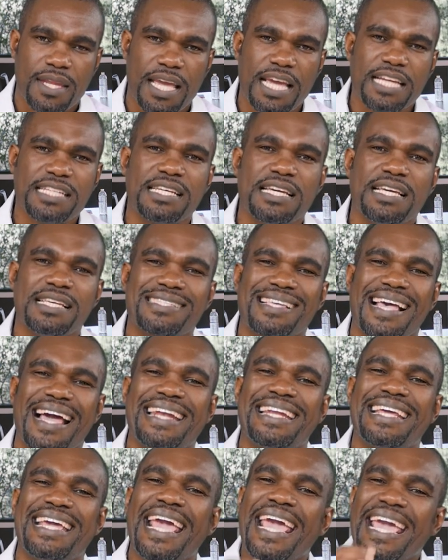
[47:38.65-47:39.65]
it is
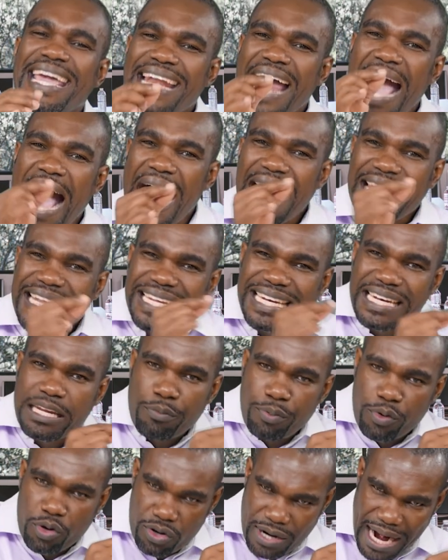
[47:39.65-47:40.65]
an
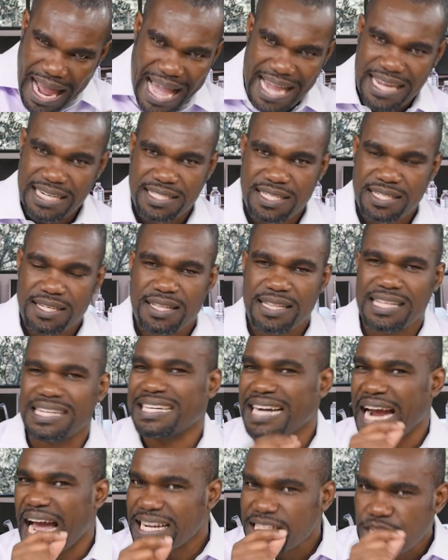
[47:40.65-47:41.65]
inalienable right, the
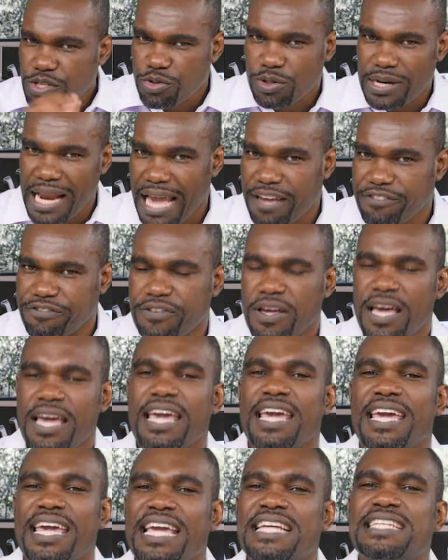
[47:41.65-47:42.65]
right to life.
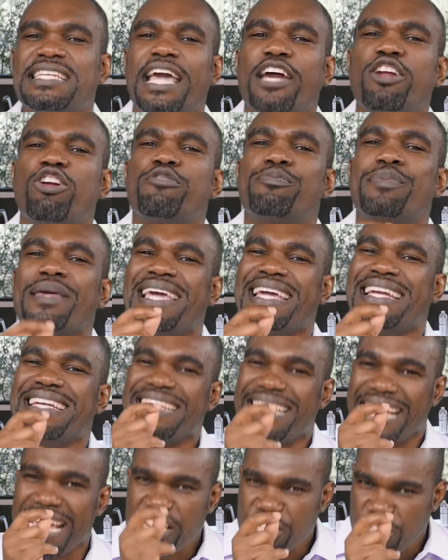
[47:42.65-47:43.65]
It cannot be
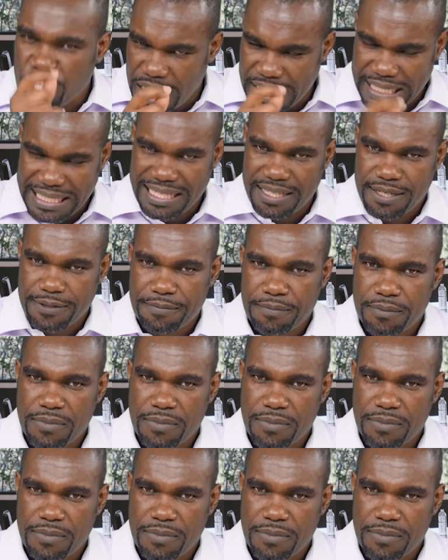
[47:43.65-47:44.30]
endangered.